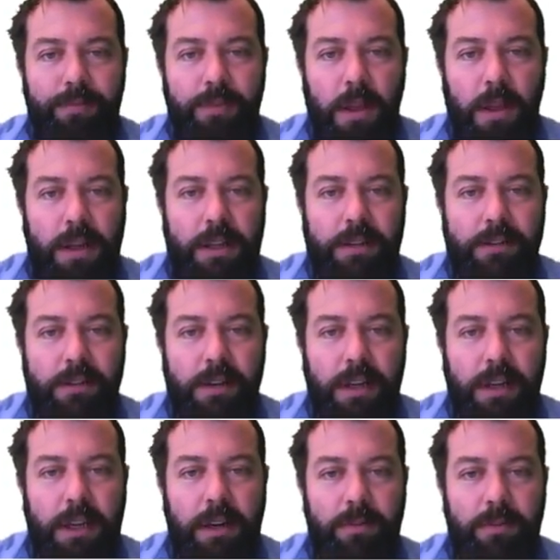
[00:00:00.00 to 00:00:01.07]
Now I can
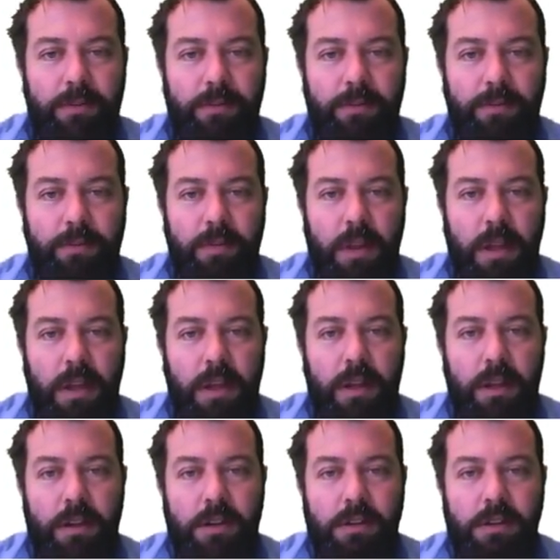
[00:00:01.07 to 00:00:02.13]
see,
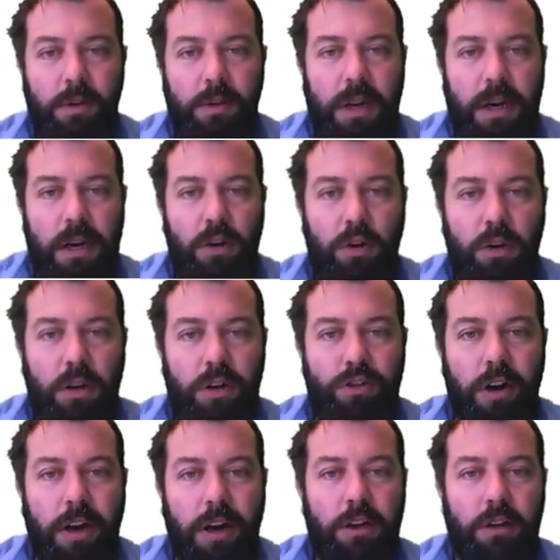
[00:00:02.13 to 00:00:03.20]
so we're going to call it
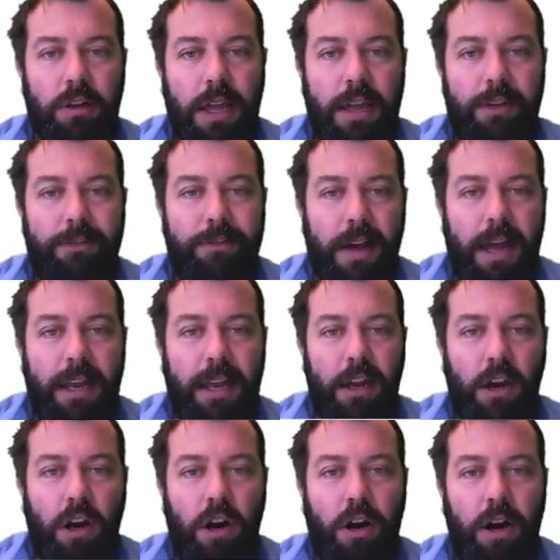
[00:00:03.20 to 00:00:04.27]
triangle
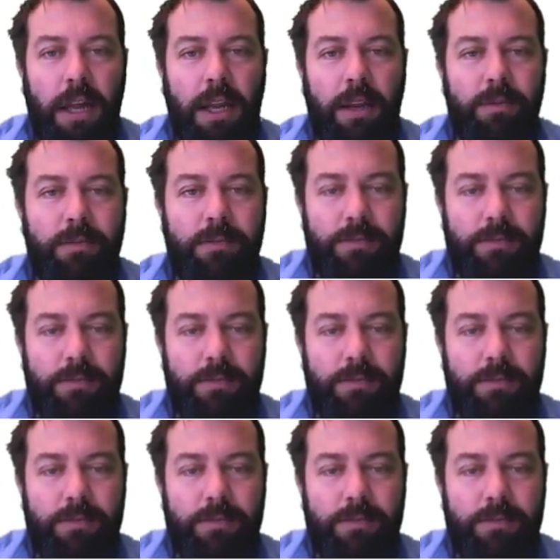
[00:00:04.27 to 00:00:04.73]
FAI.